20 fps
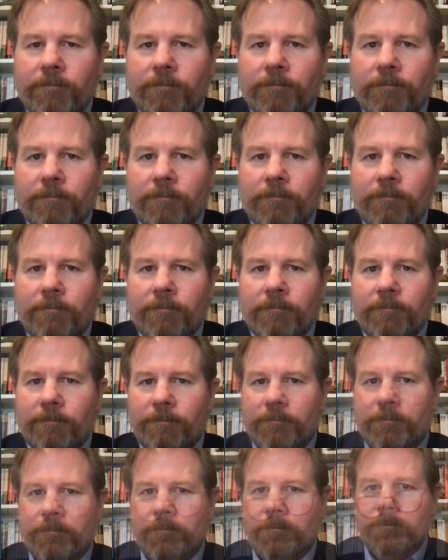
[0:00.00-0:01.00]
As
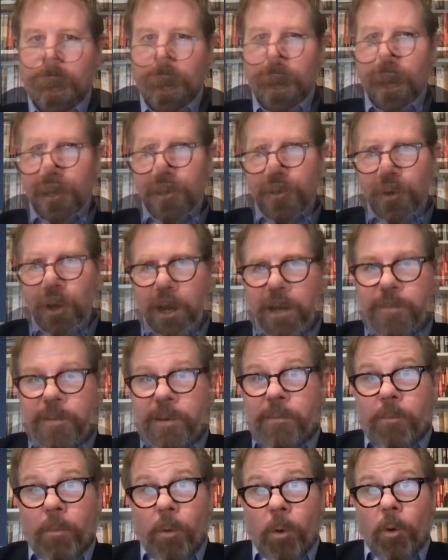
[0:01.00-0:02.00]
utilities try to
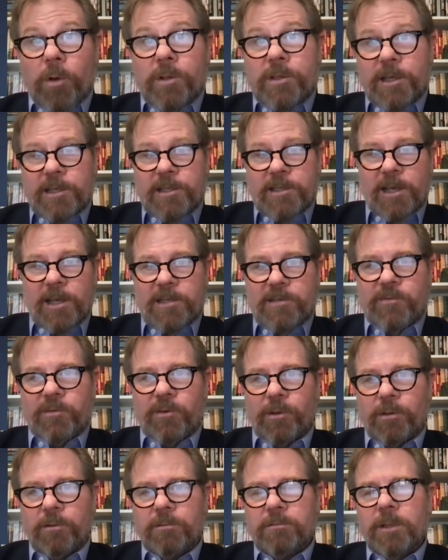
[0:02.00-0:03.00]
be more
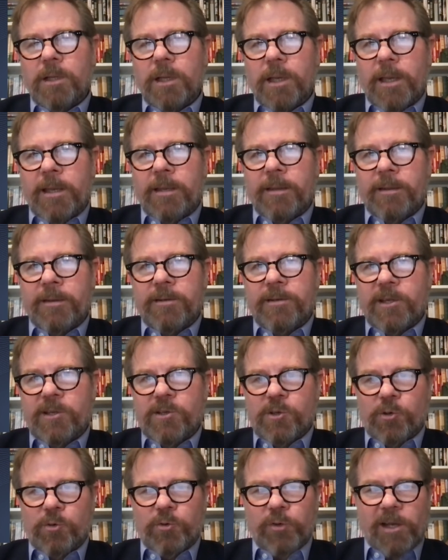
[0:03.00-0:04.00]
successful in
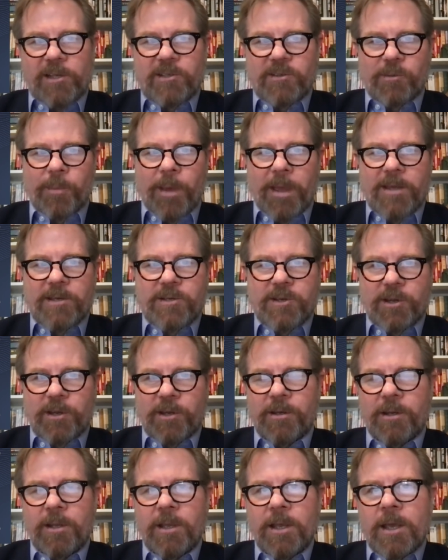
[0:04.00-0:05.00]
digital
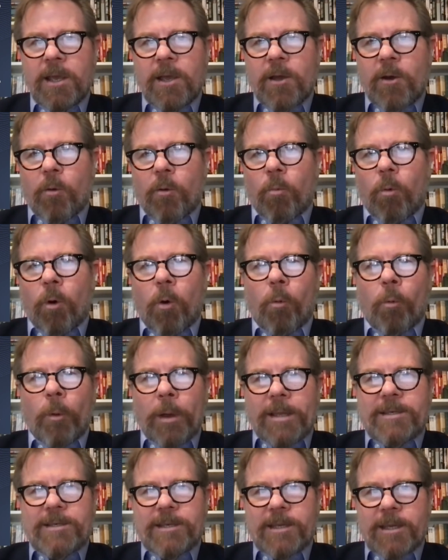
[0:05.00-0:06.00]
transformation, what
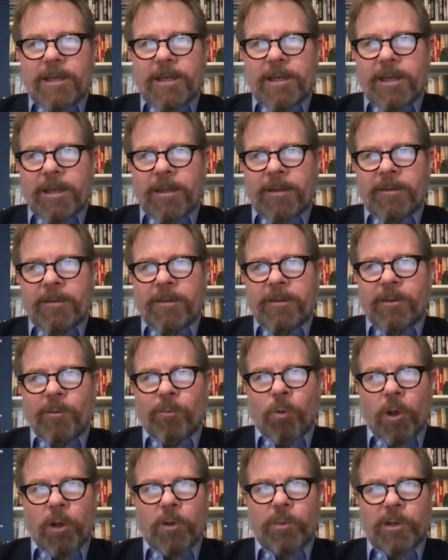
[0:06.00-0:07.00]
we see in the
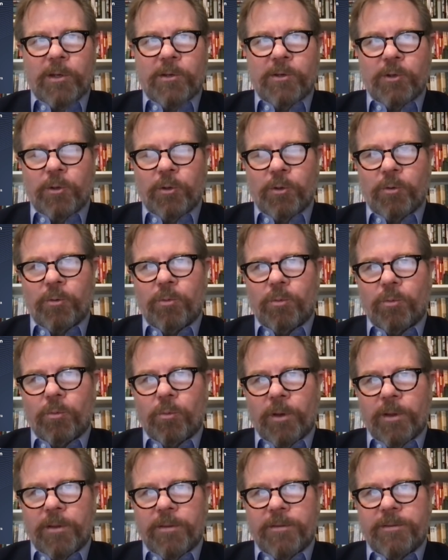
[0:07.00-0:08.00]
work we do
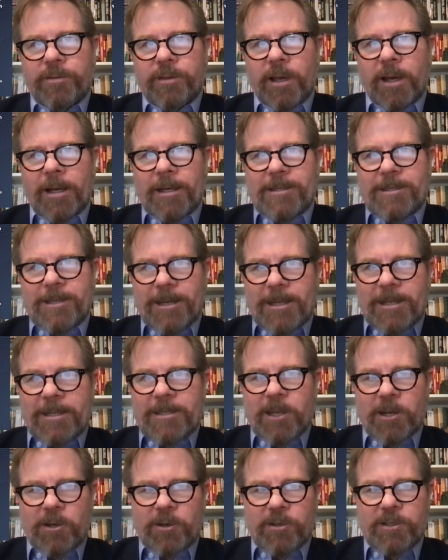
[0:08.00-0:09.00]
with
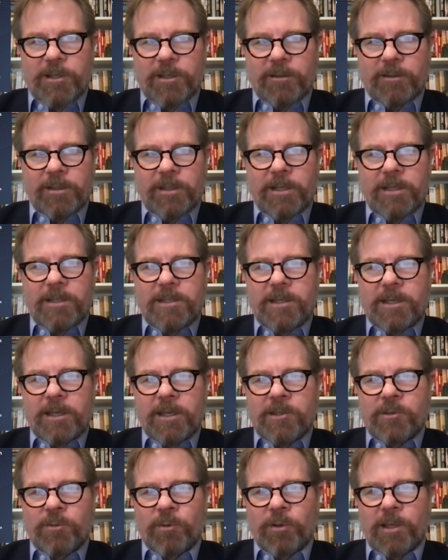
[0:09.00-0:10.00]
cities and utilities
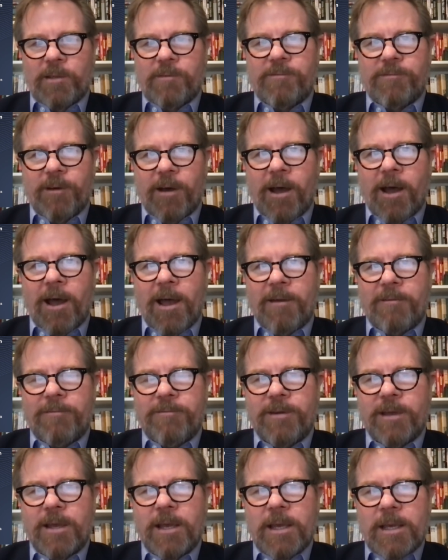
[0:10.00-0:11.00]
is really
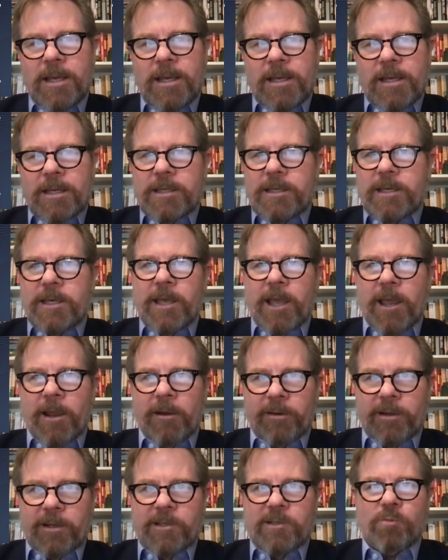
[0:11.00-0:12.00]
five key
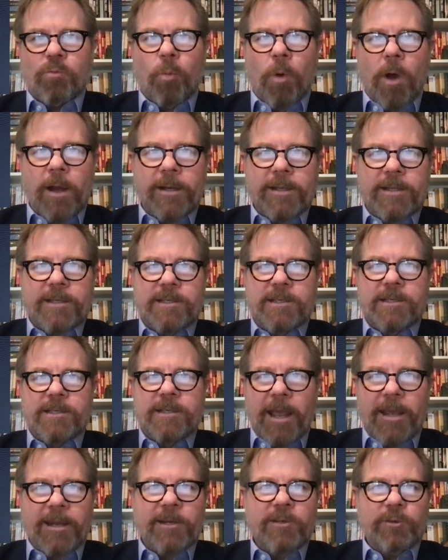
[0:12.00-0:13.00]
areas. One is
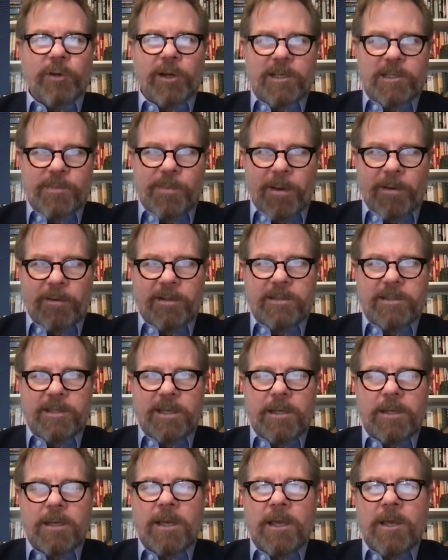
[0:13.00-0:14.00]
data
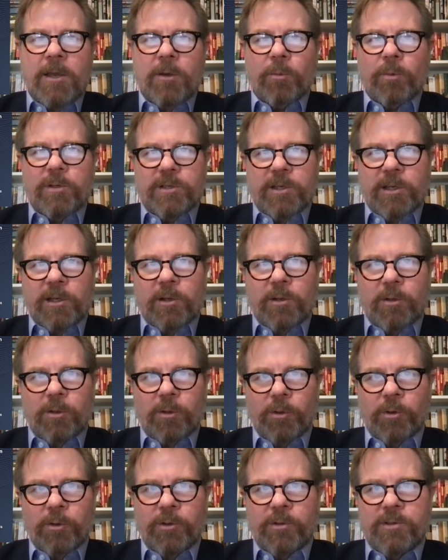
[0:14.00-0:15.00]
transparency, which
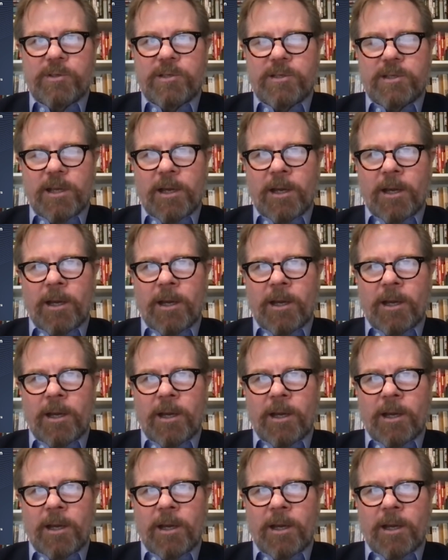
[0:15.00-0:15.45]
includes